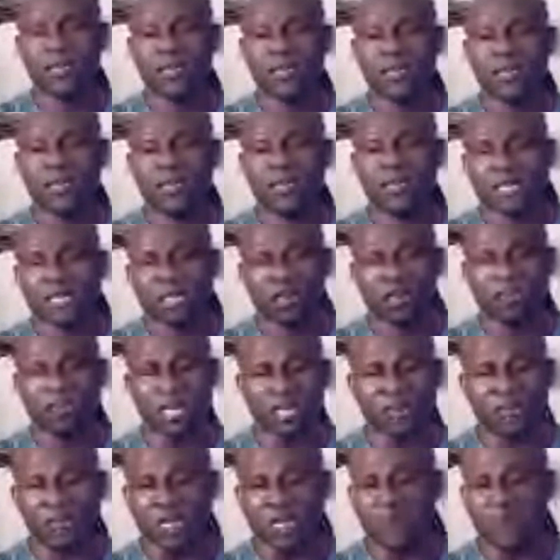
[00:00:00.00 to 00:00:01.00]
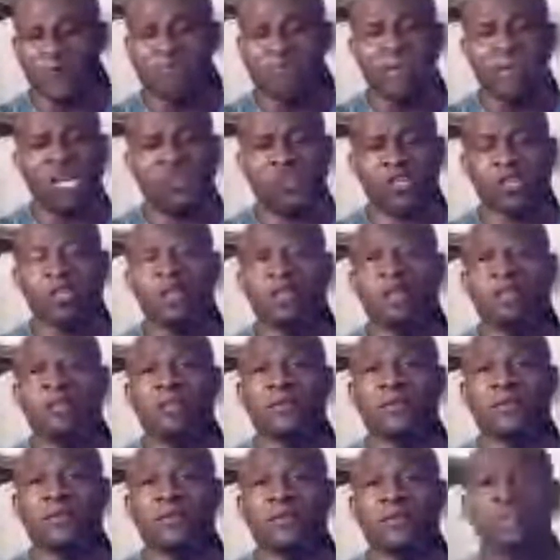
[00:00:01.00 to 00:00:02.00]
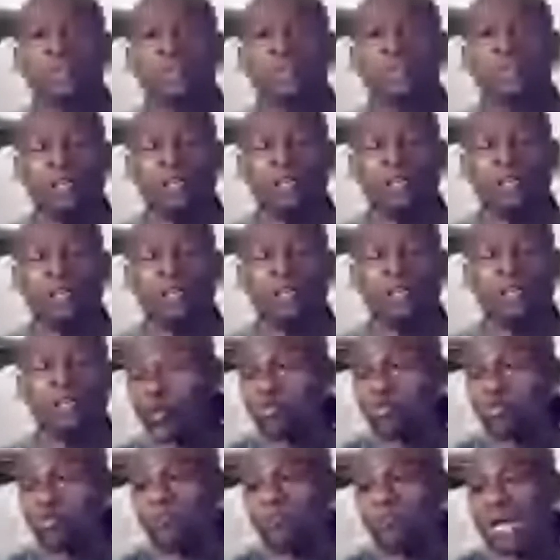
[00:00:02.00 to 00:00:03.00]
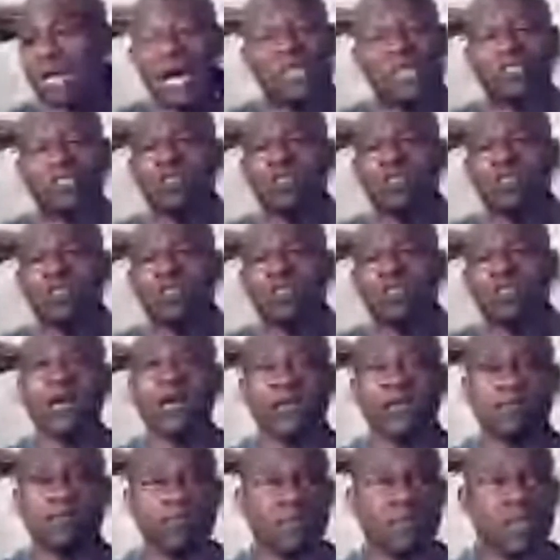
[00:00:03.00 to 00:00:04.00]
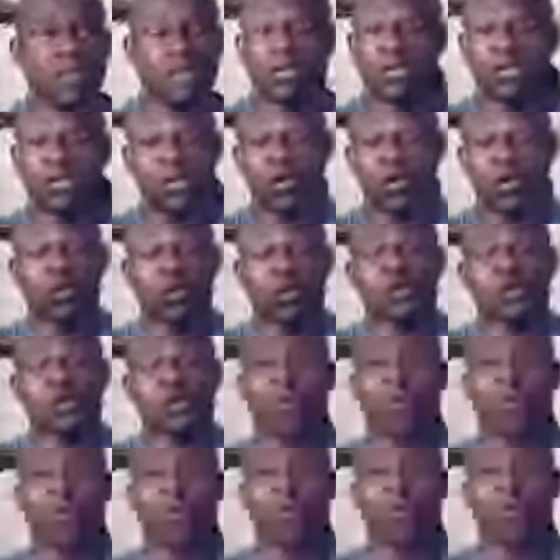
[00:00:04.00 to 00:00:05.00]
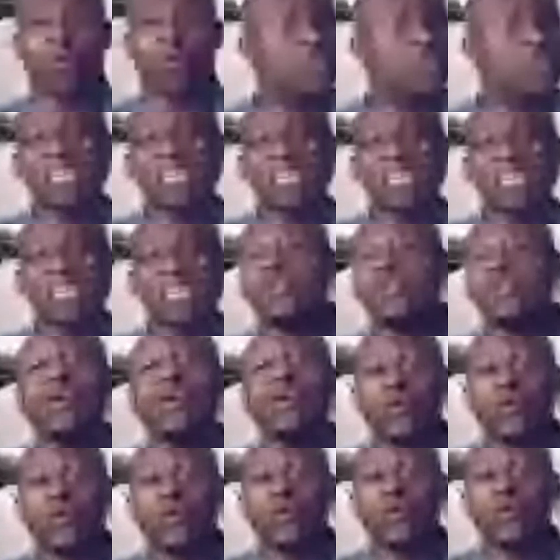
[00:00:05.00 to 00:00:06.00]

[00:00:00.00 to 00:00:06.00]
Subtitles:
Just a little bit of information. Do as you make what you want with it. That's on you. All right?